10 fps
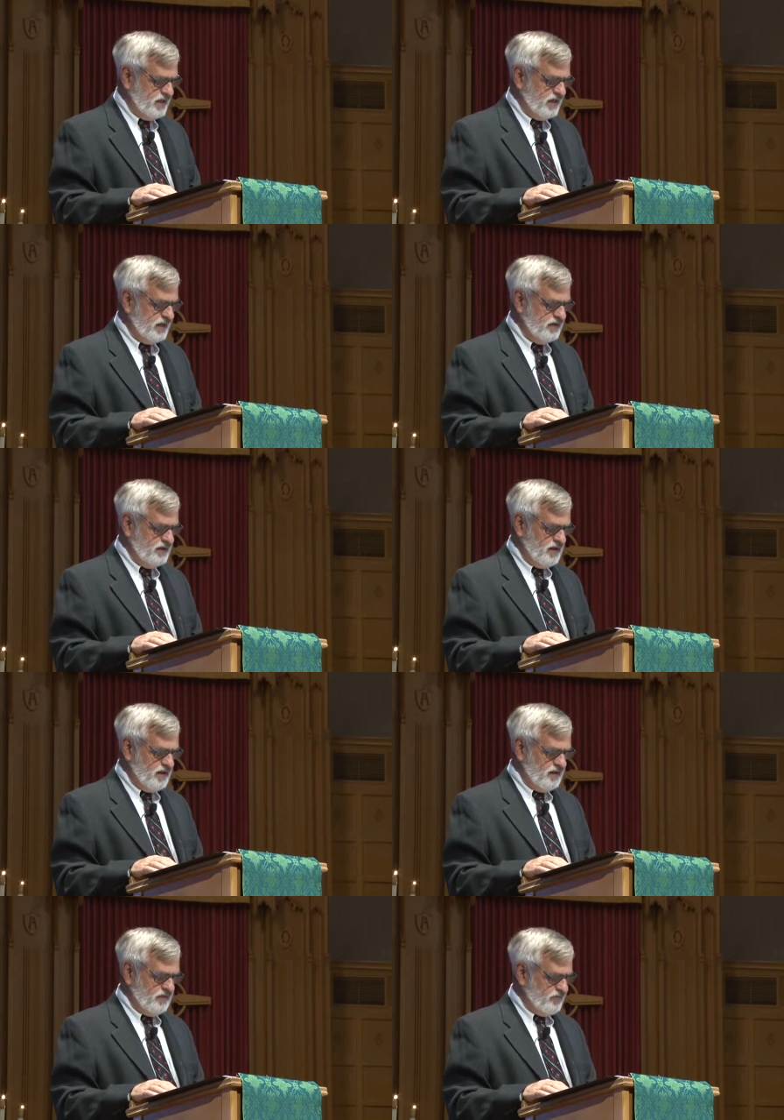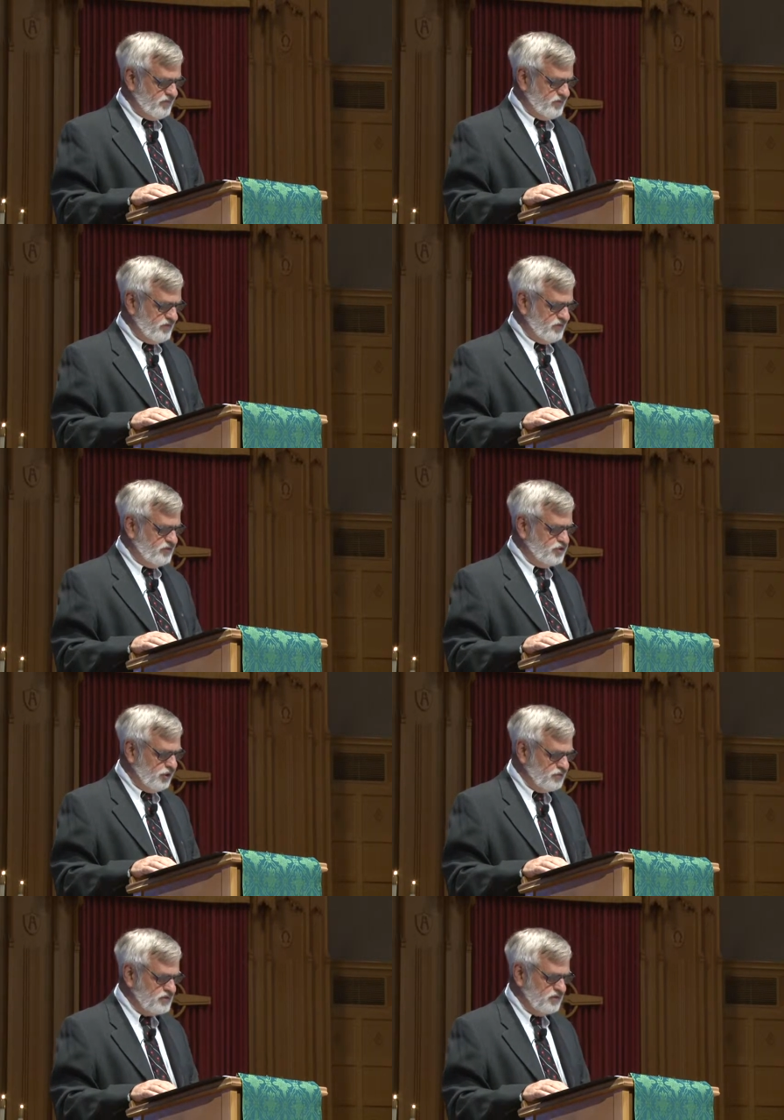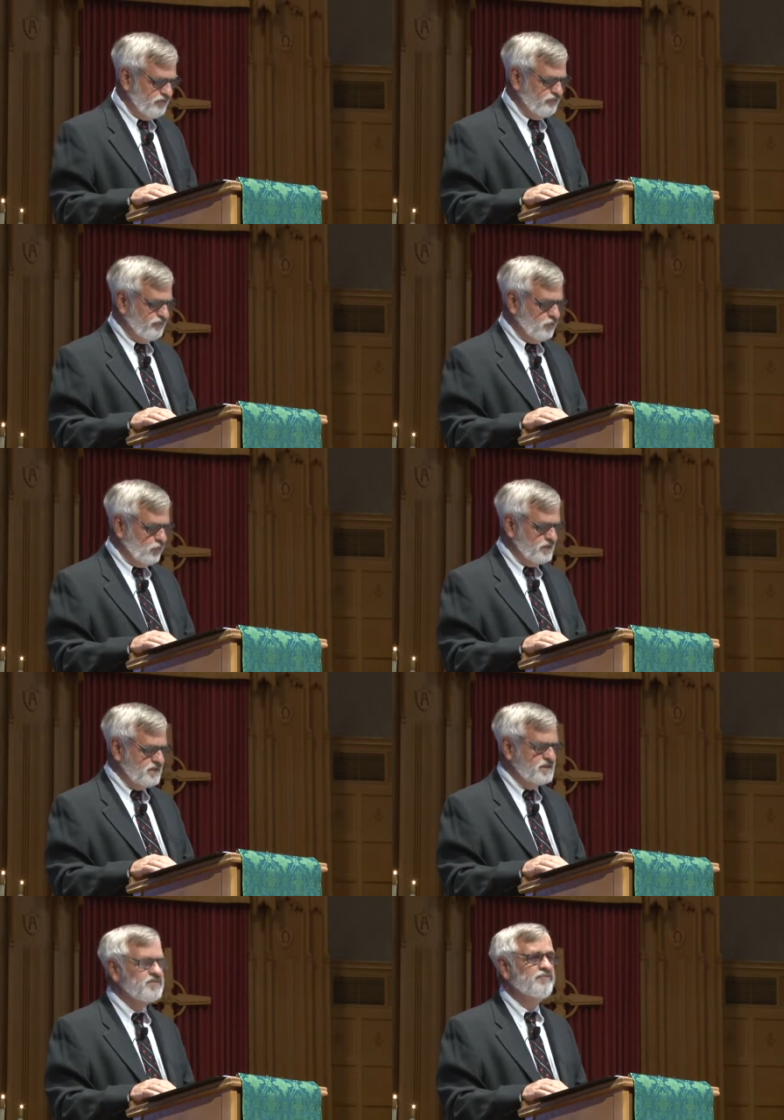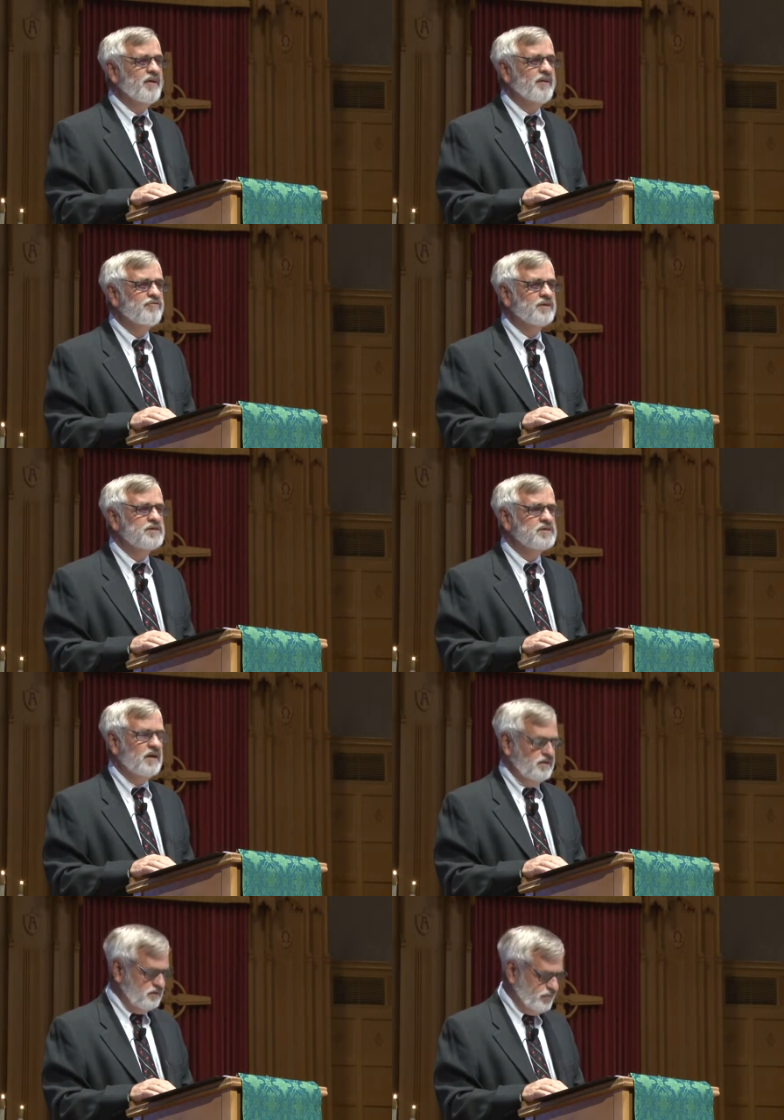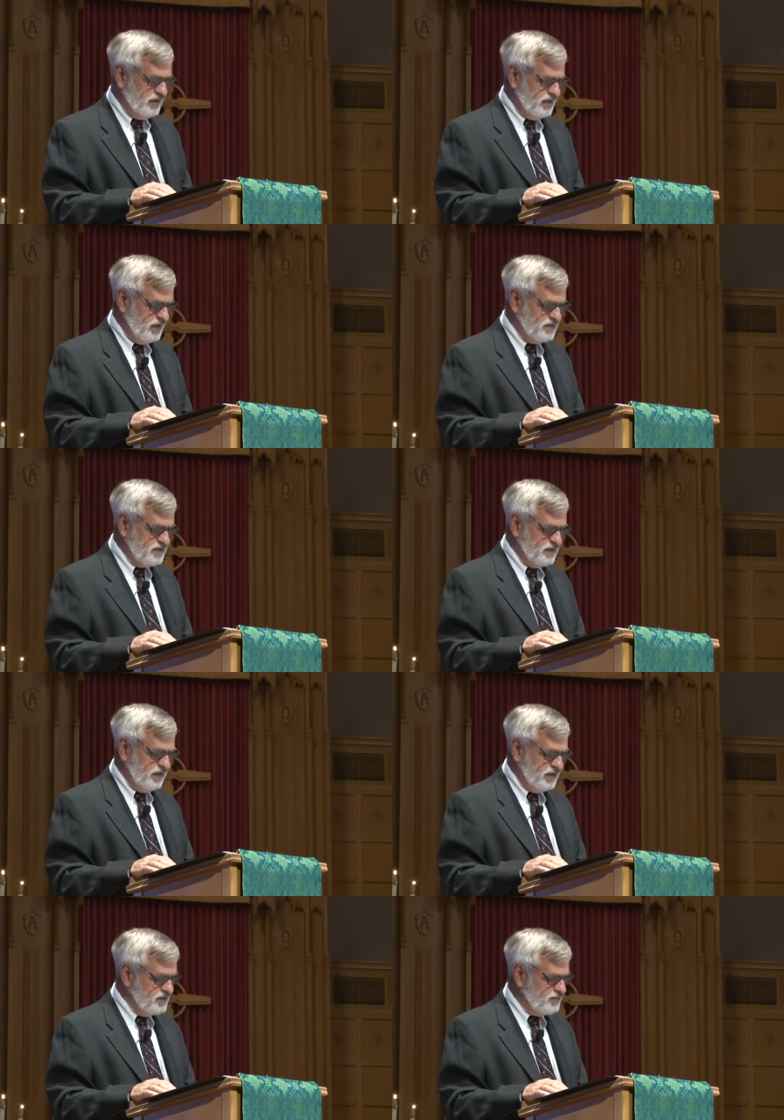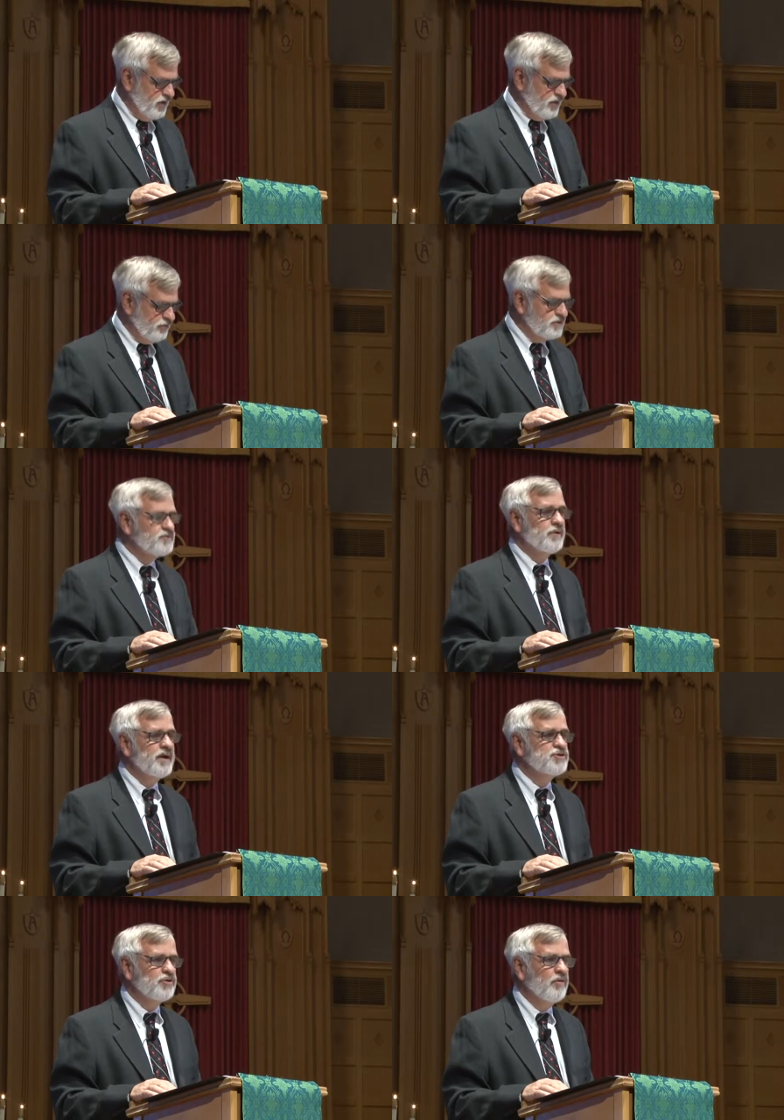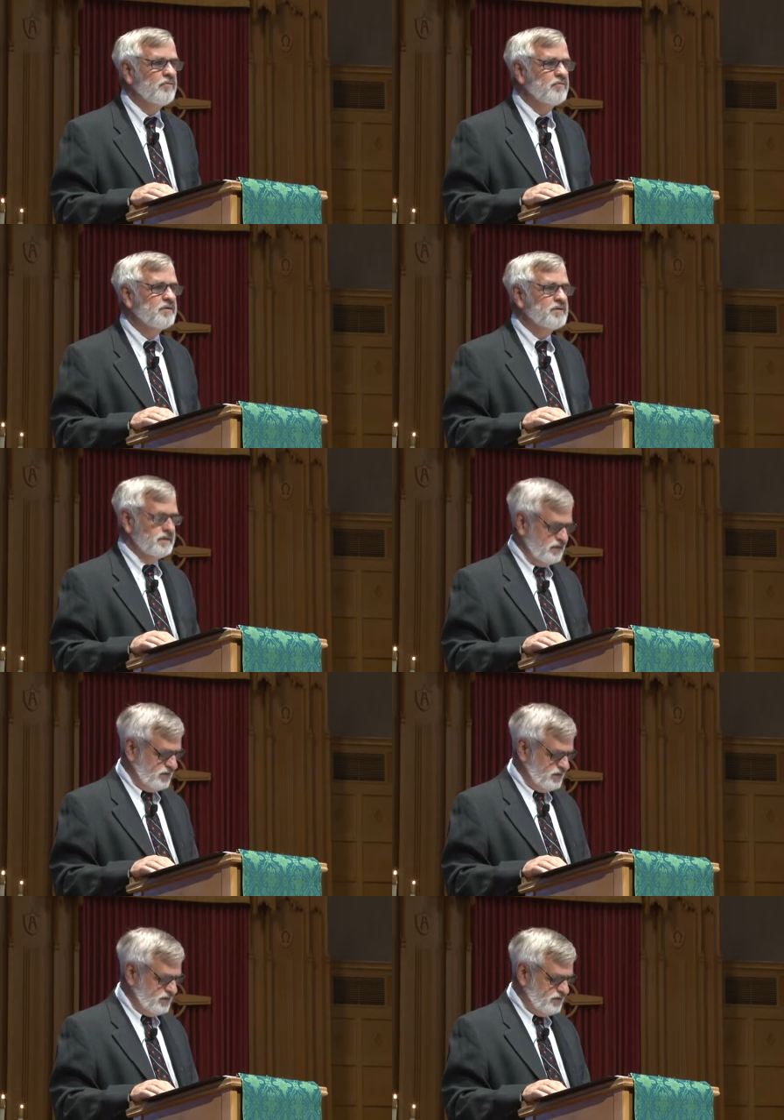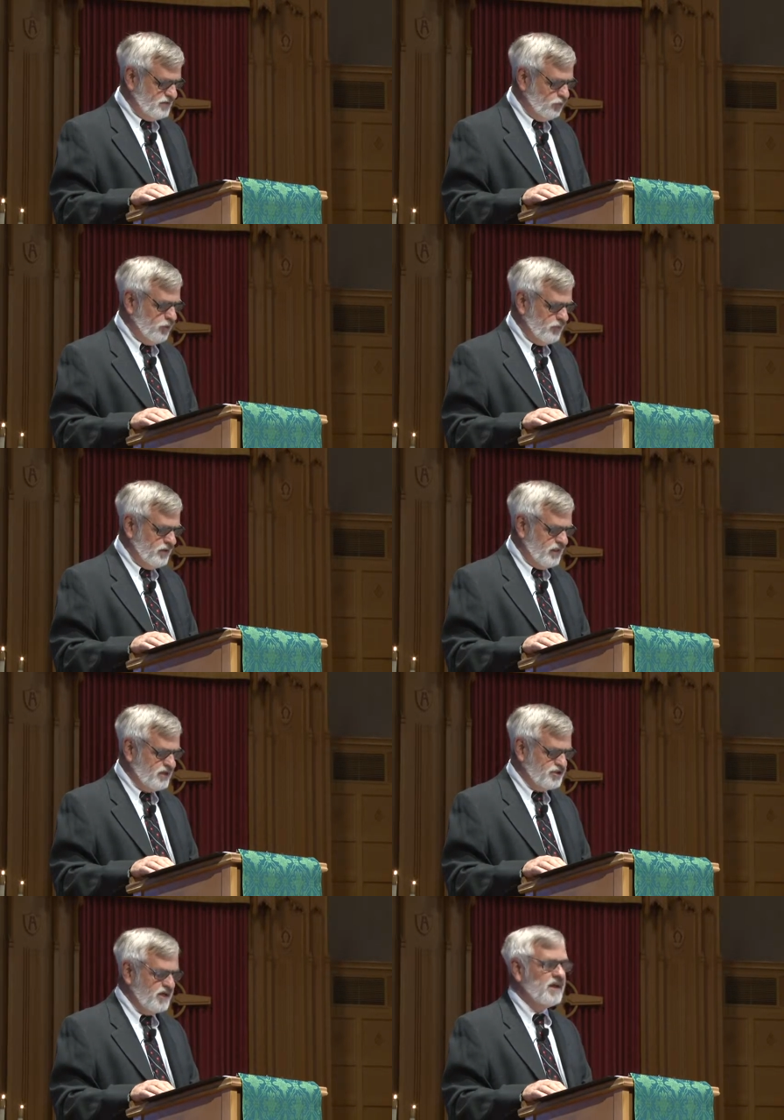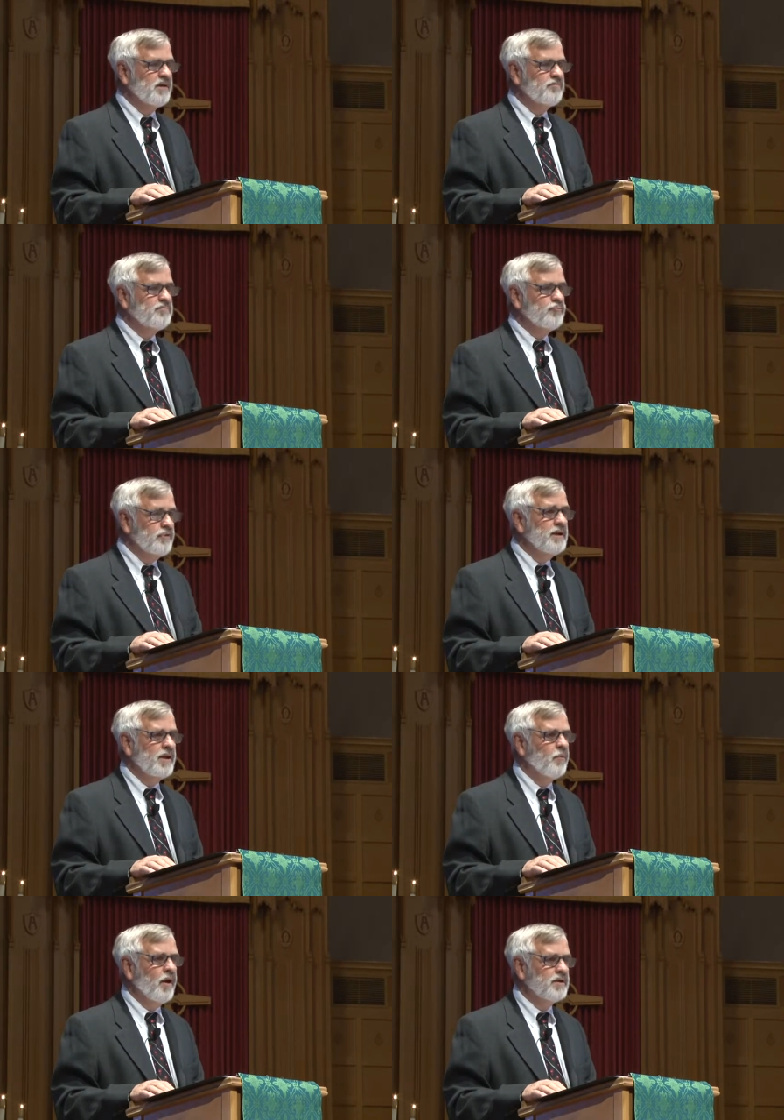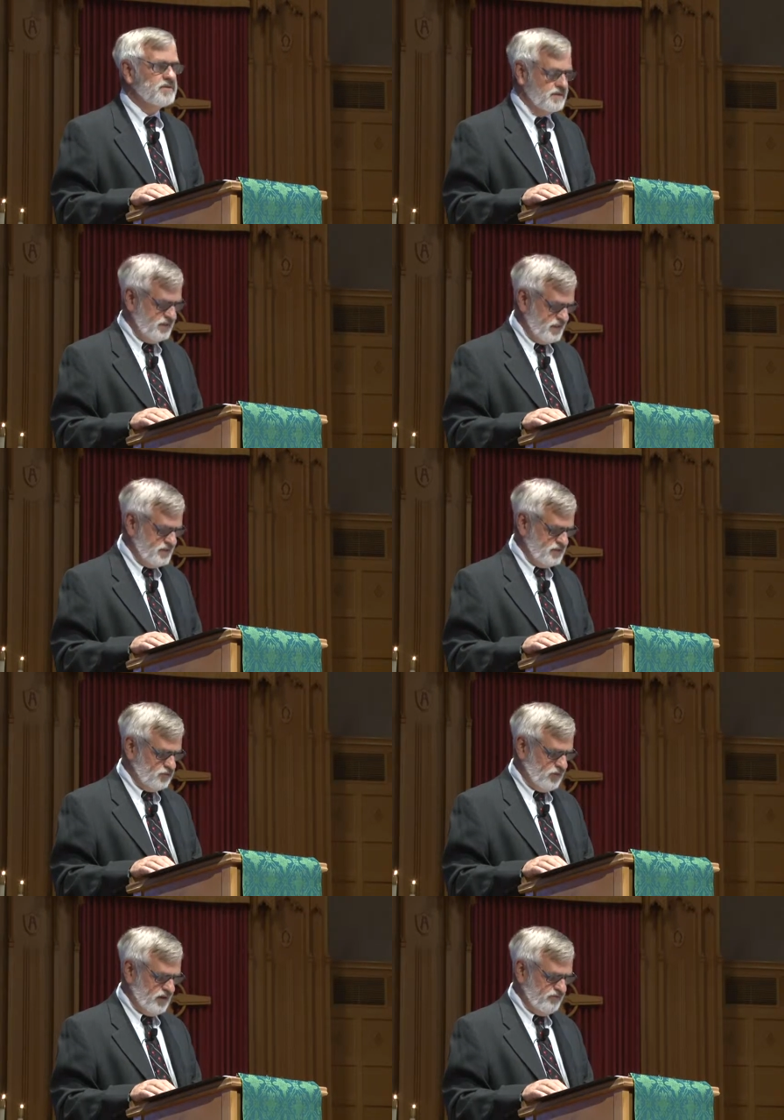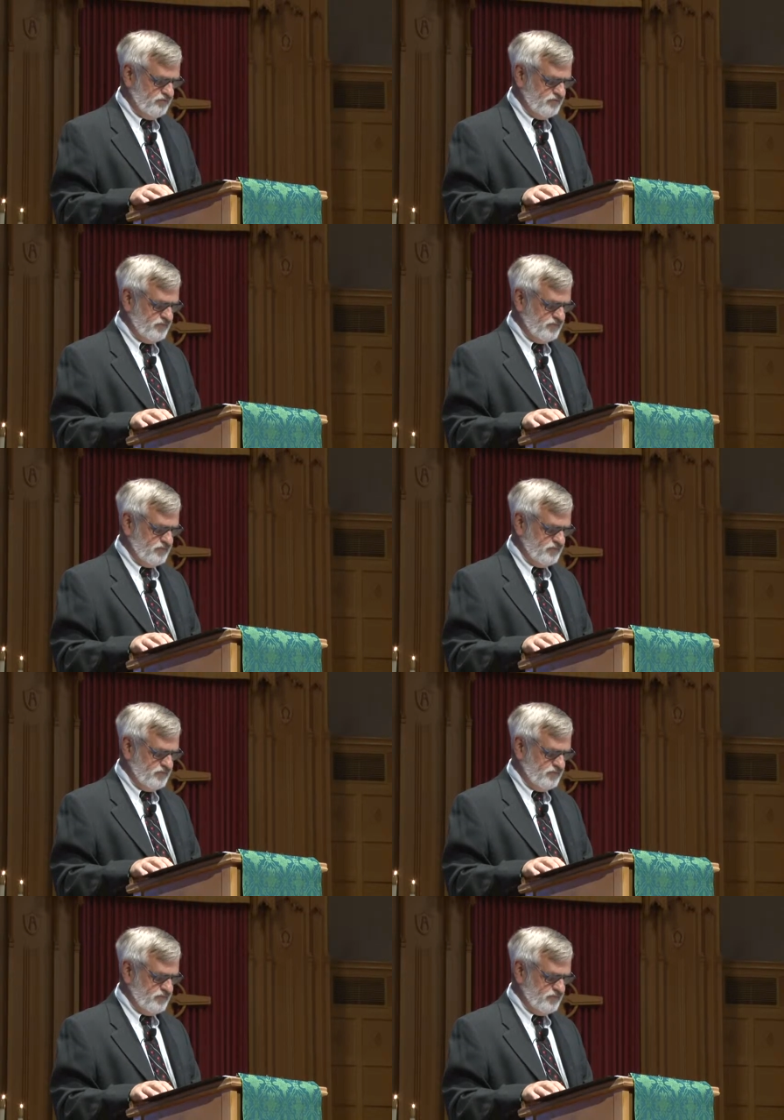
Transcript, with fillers: And Joseph was his favorite son because his mother was Rachel, the woman that Jacob really wanted as his wife.